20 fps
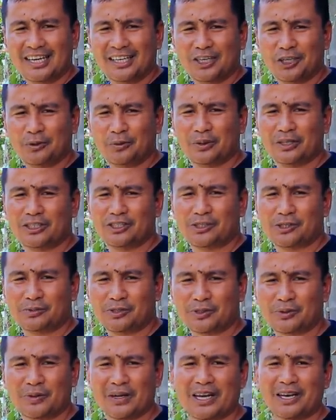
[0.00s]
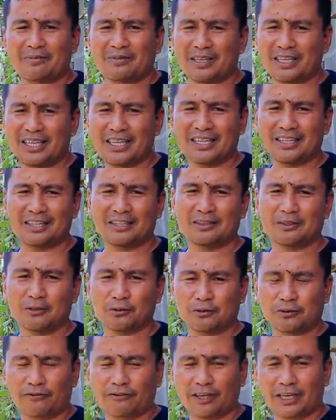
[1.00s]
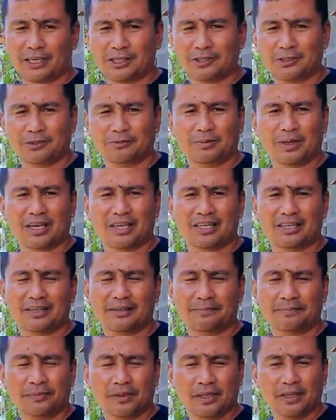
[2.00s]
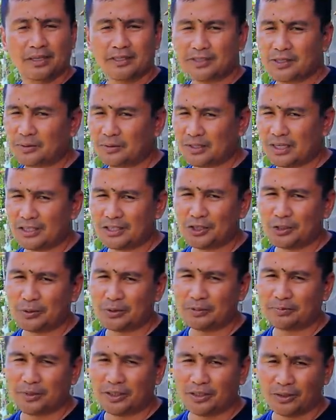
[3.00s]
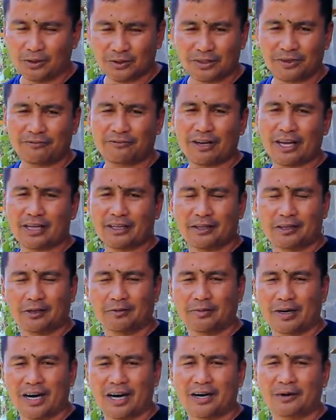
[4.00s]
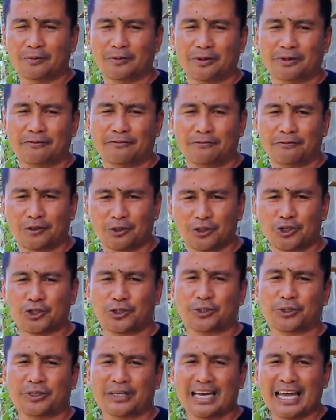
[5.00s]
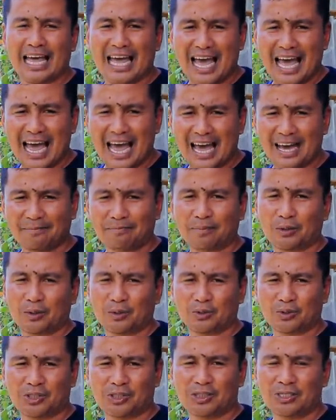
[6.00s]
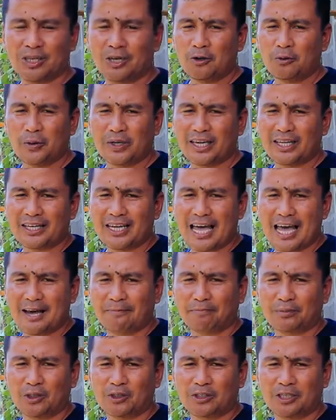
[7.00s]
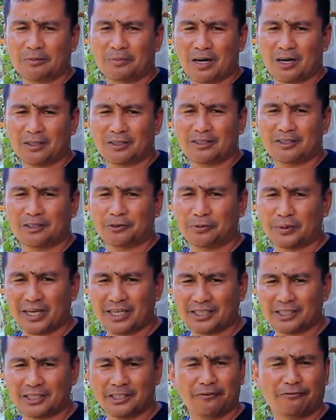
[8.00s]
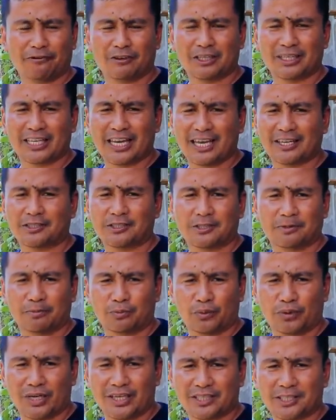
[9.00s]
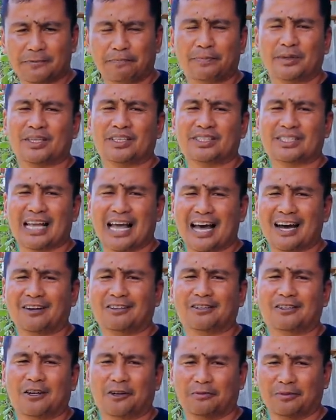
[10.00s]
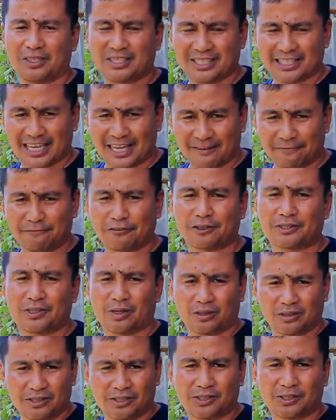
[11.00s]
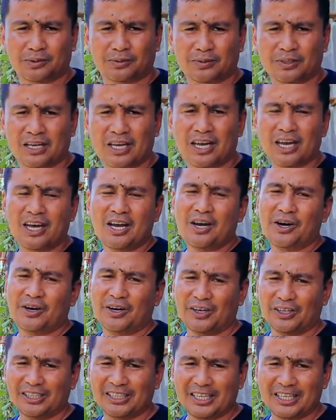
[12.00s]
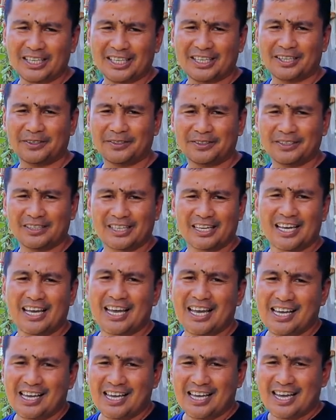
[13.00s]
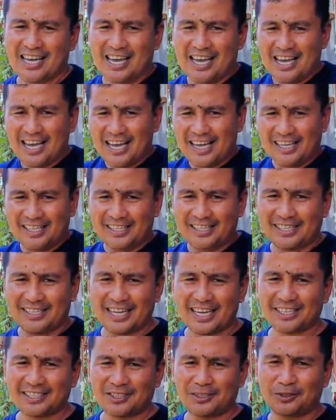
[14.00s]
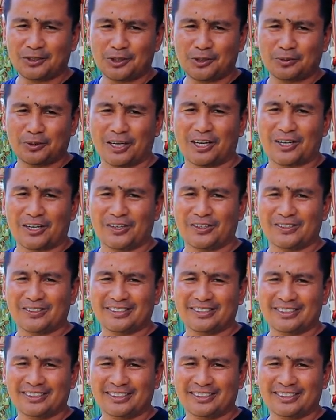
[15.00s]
you will subscribe and hit that notification bell so that you will be notified of our future uploads. We're gonna upload about the rest different kinds of recipes out of this catfish also, only here at Dexter's World.